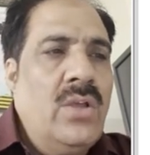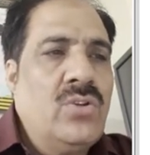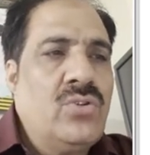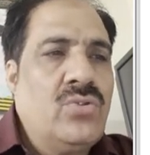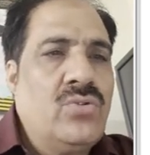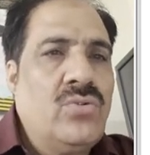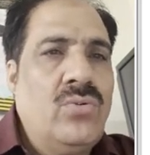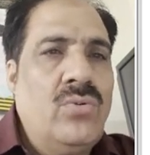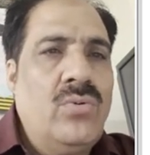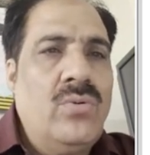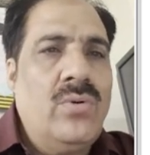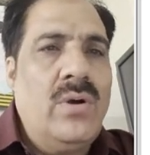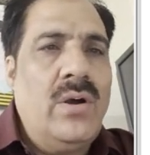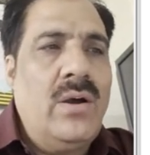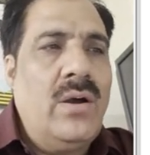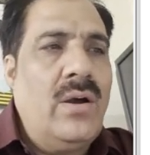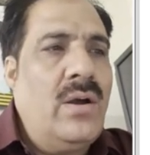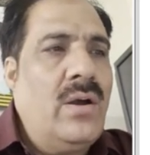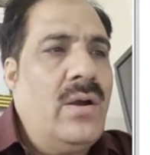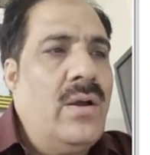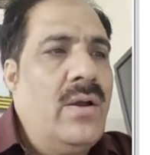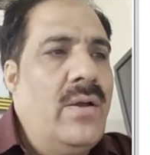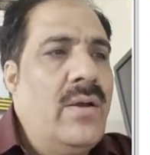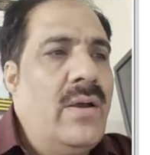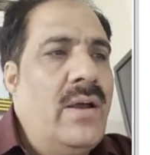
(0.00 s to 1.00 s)
So
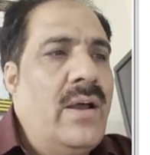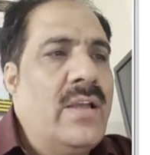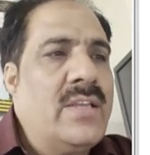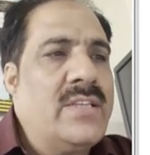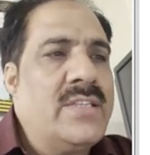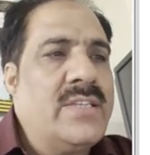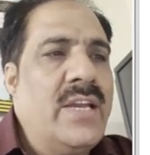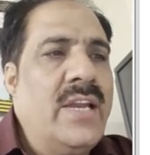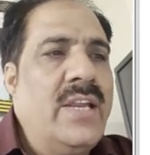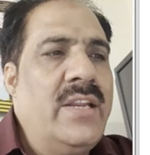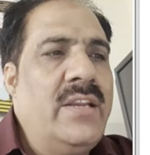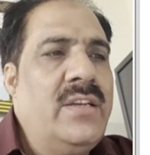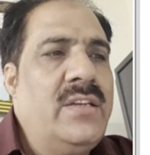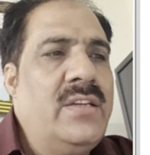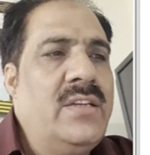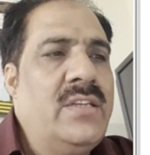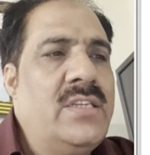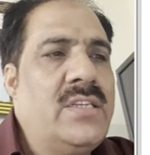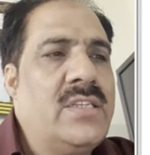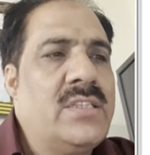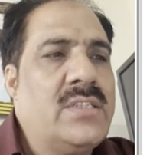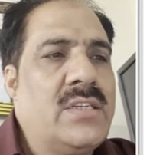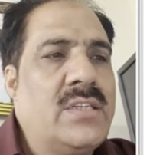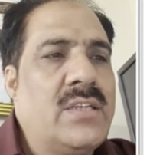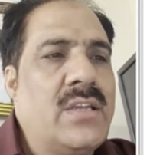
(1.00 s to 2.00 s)
a
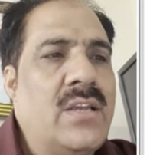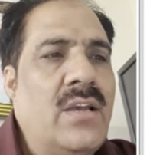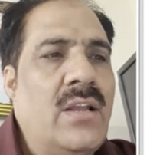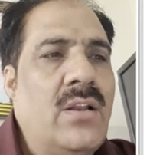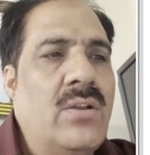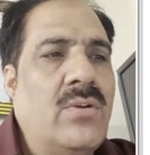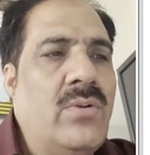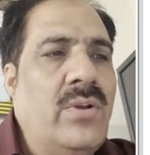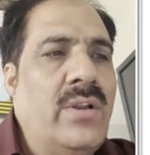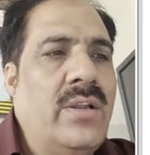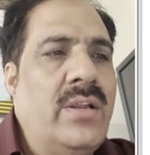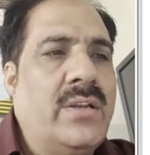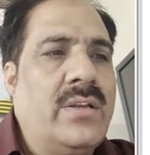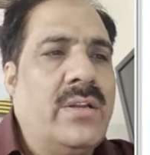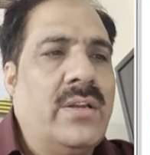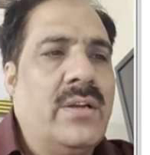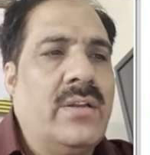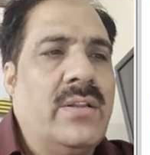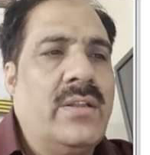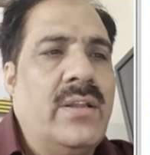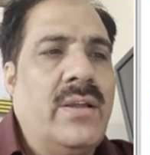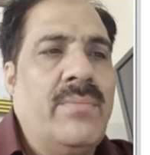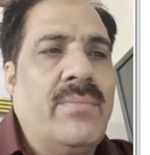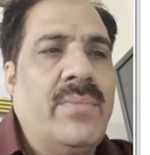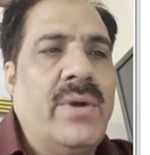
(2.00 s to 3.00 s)
scientist
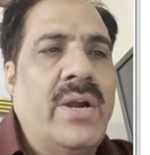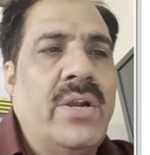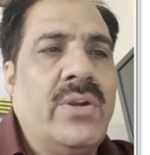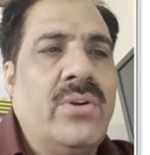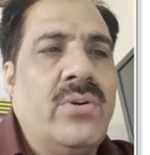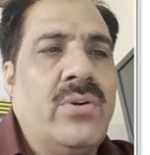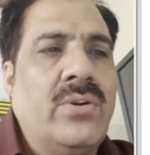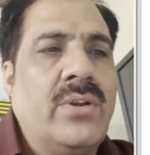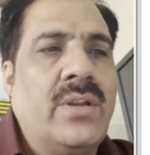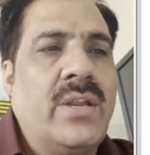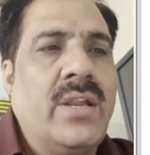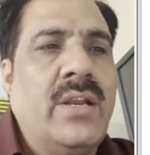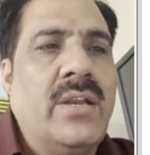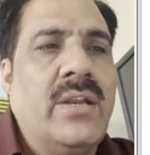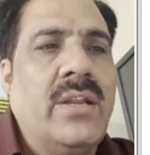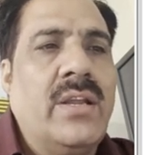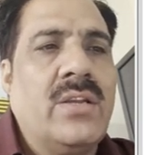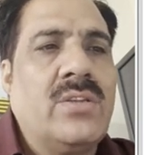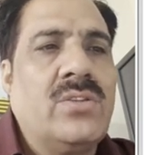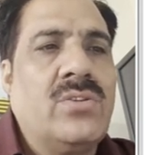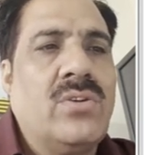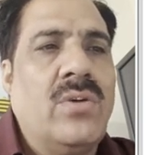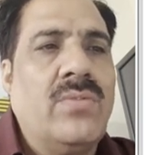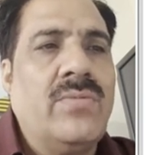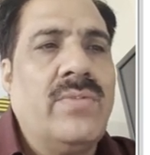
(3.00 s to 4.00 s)
calculated the mitotic
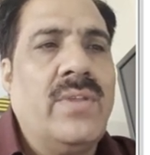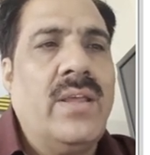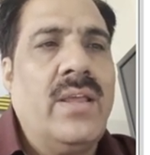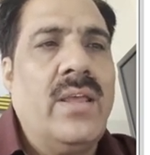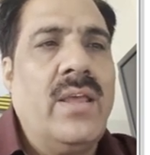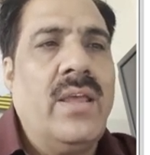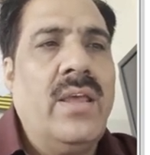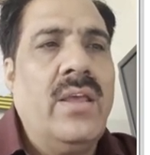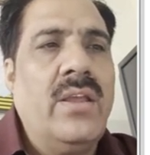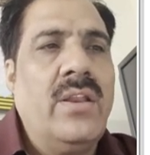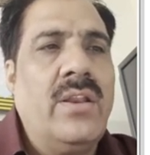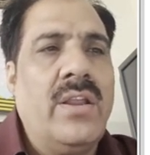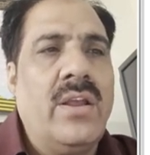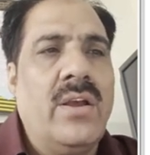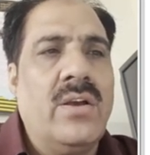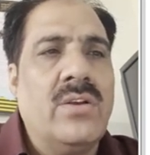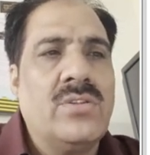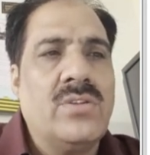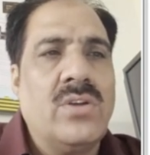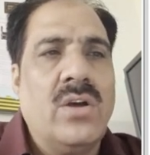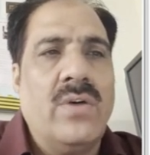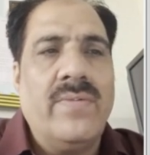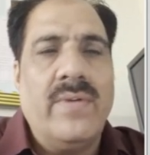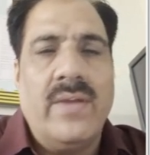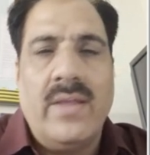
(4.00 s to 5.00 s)
index of the
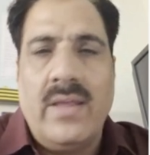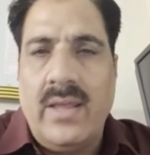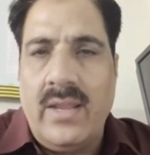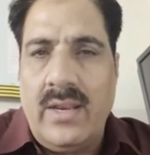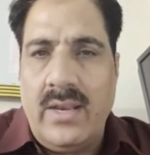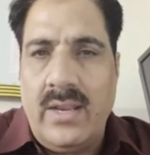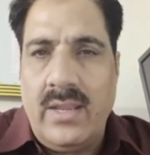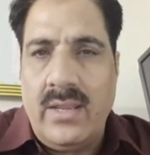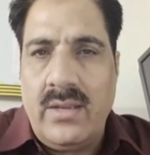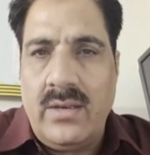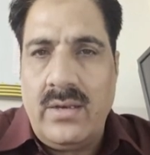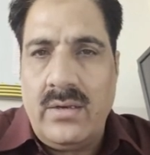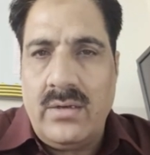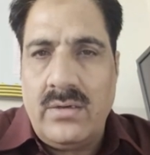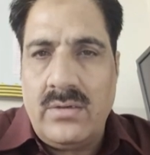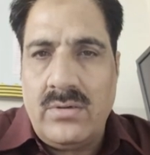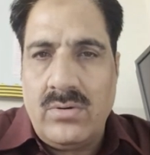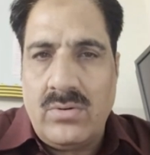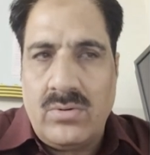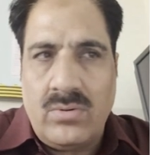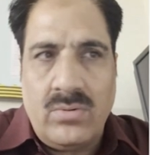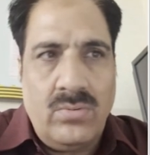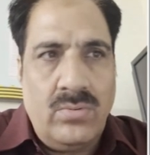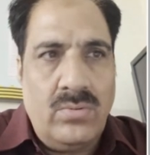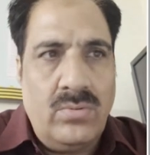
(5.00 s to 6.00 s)
areas of onion
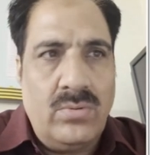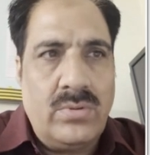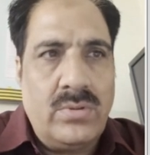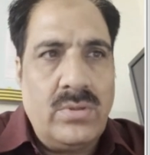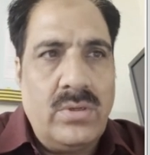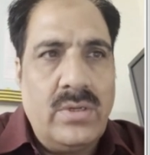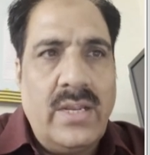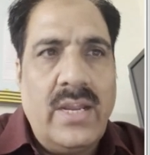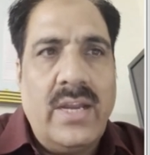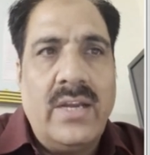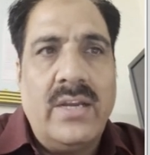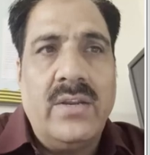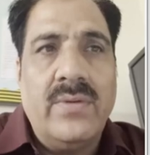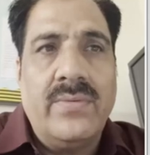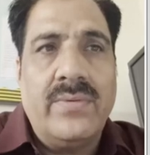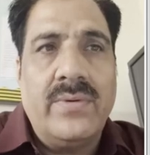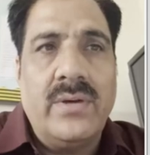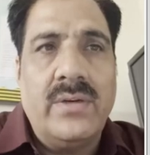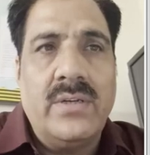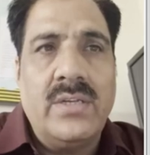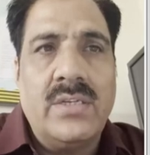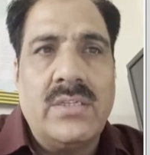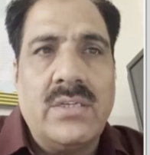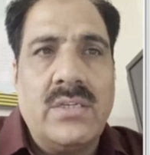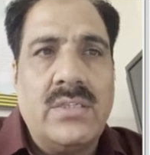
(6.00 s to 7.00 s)
root at
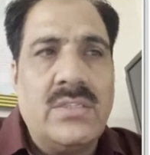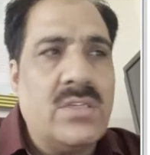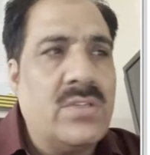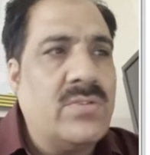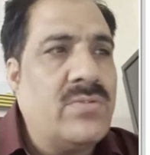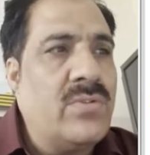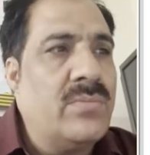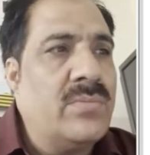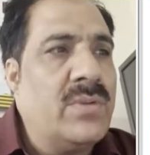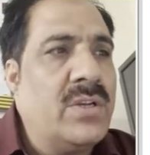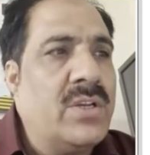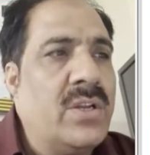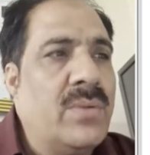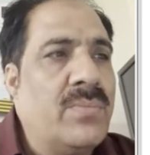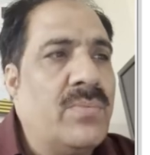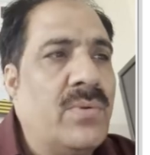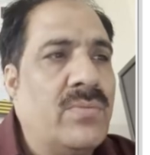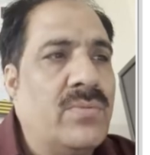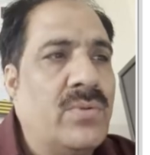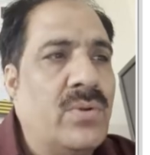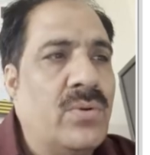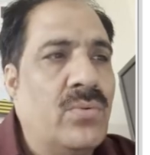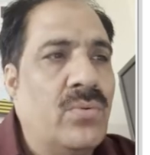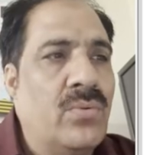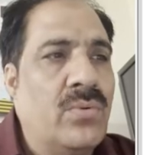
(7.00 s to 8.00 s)
different distances from the tip
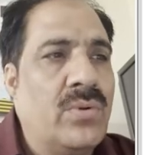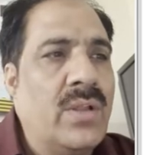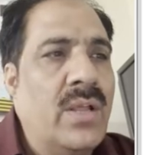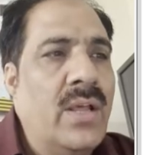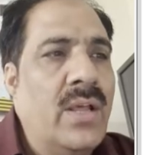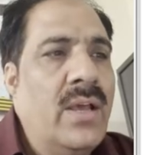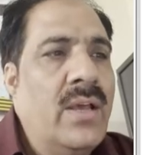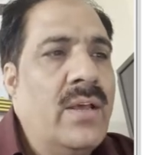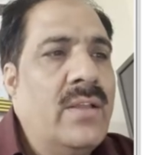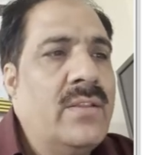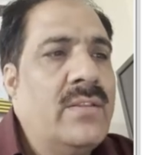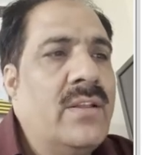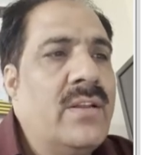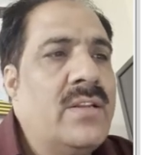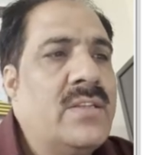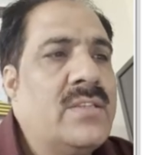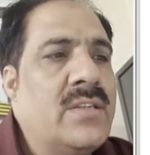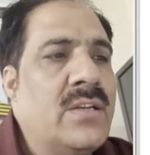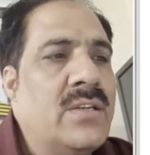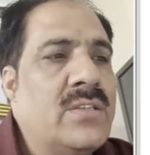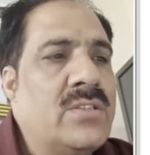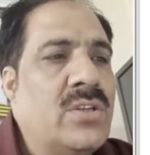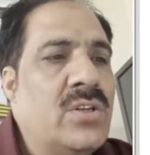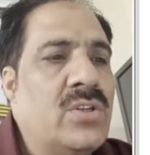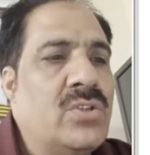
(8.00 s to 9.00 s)
of the root. The
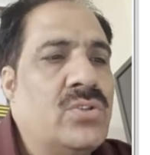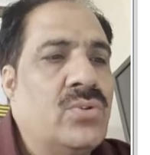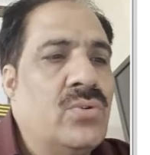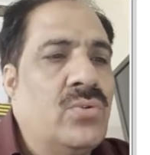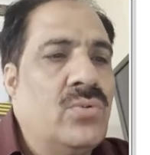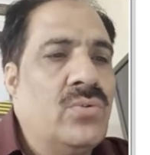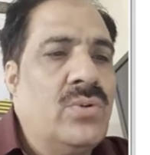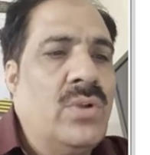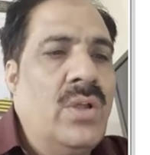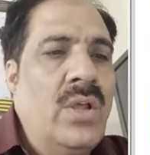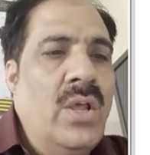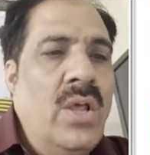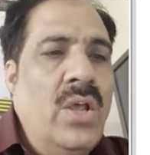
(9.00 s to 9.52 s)
results are shown.